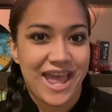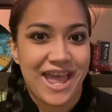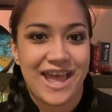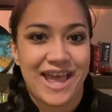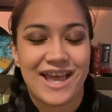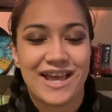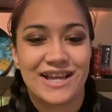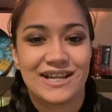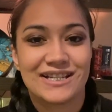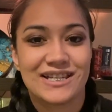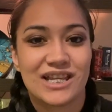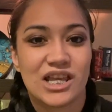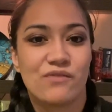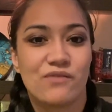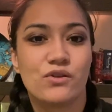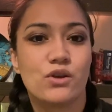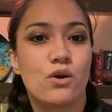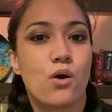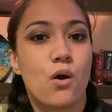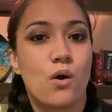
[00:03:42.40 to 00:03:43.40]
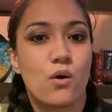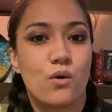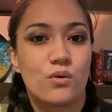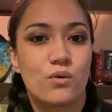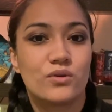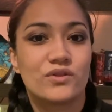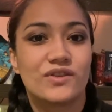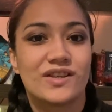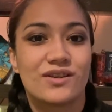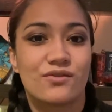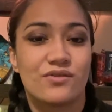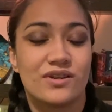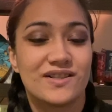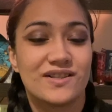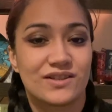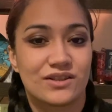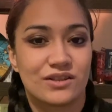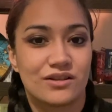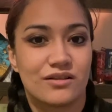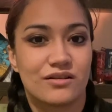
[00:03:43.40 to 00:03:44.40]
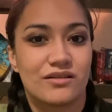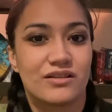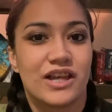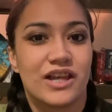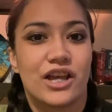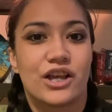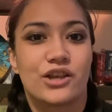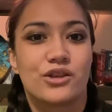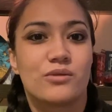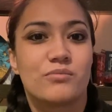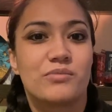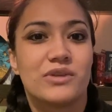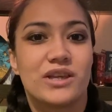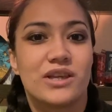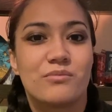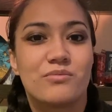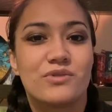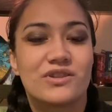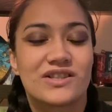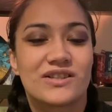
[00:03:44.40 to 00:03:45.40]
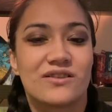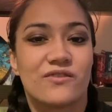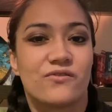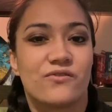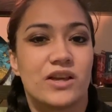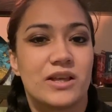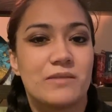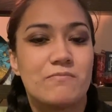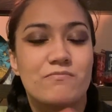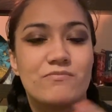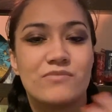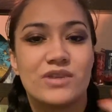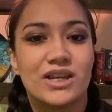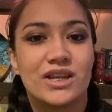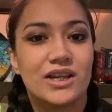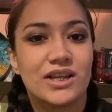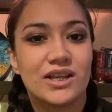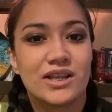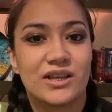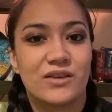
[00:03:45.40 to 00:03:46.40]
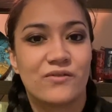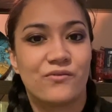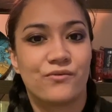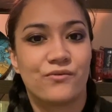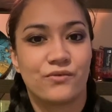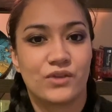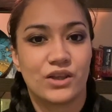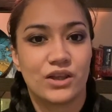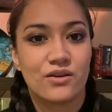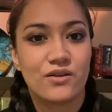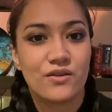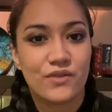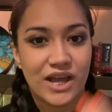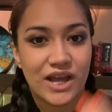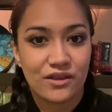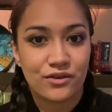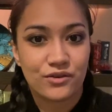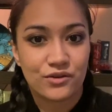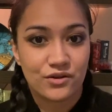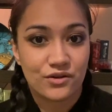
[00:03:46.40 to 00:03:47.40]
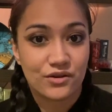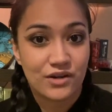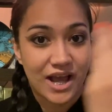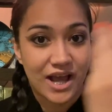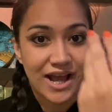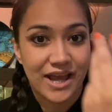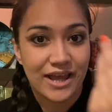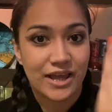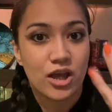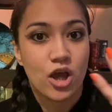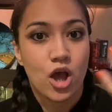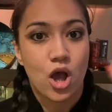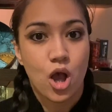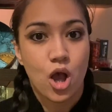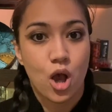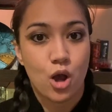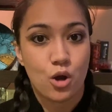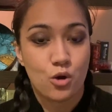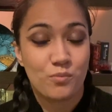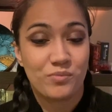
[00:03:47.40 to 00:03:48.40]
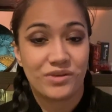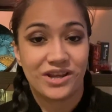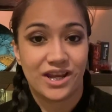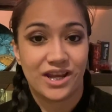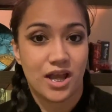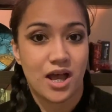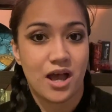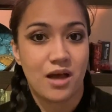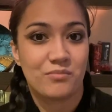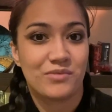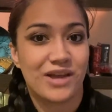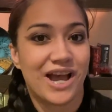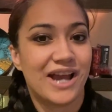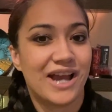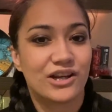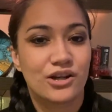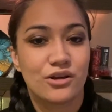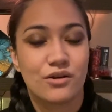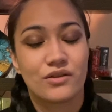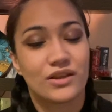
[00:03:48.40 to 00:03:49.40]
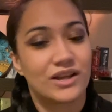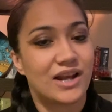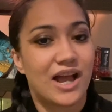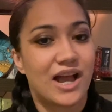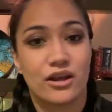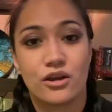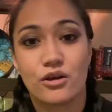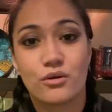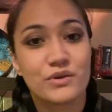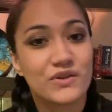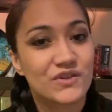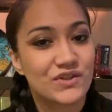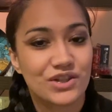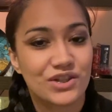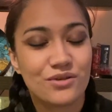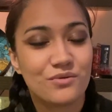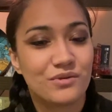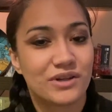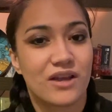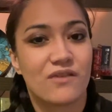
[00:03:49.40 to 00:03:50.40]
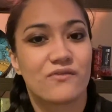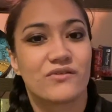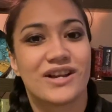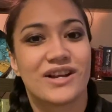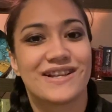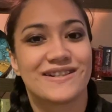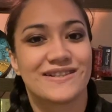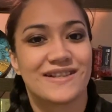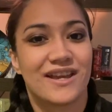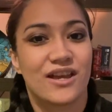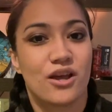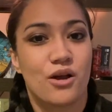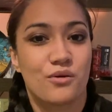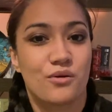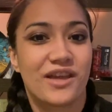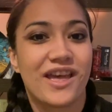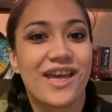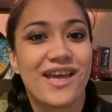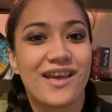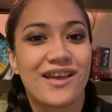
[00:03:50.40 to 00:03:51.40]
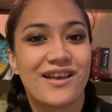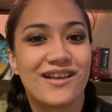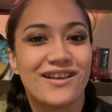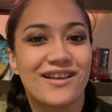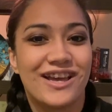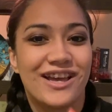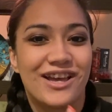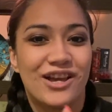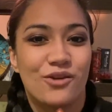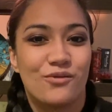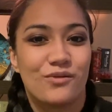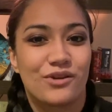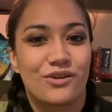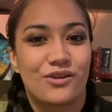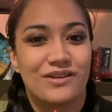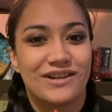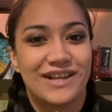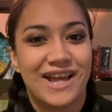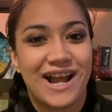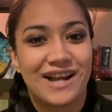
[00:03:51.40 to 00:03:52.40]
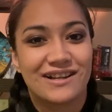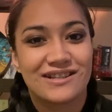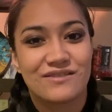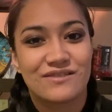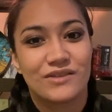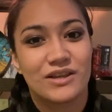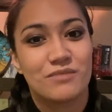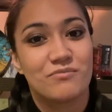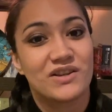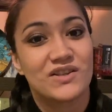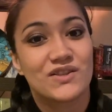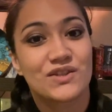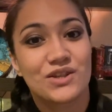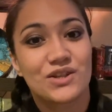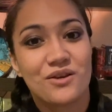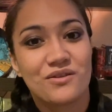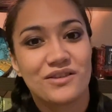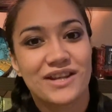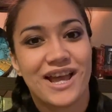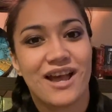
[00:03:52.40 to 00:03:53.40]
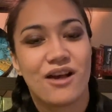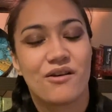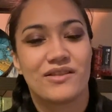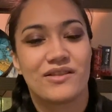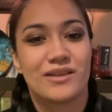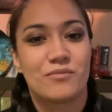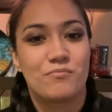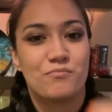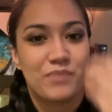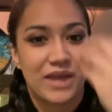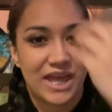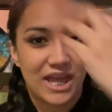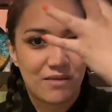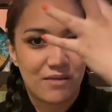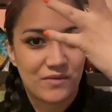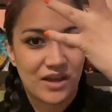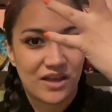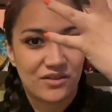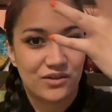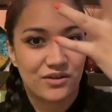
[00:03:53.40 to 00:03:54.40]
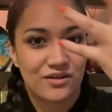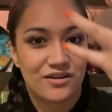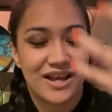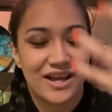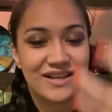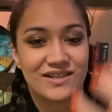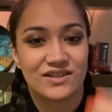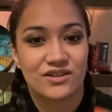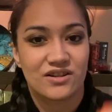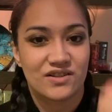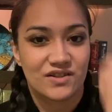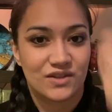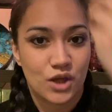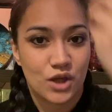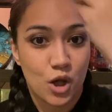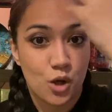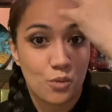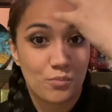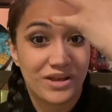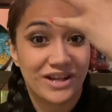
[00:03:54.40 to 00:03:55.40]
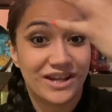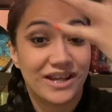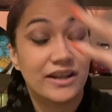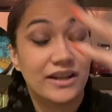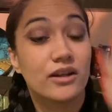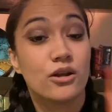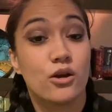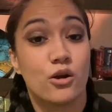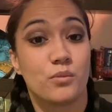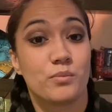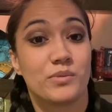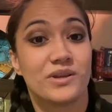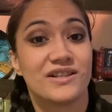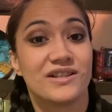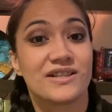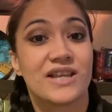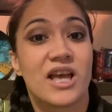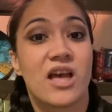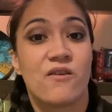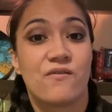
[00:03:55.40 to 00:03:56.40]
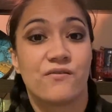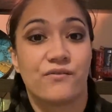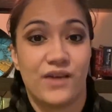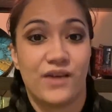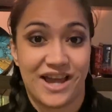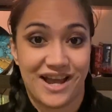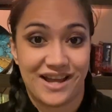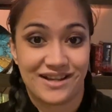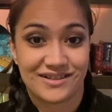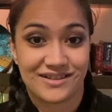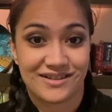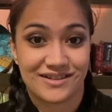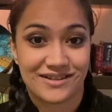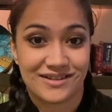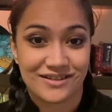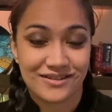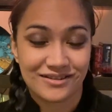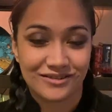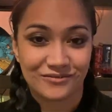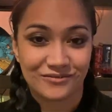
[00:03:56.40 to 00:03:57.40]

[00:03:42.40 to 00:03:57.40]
And if you hold the crystal, you'll be able to immediately feel that third eye opening up. I know that I always do whenever I say, okay, we're going to activate my stone now, and then bam, that third eye starts to open, and it opens fast.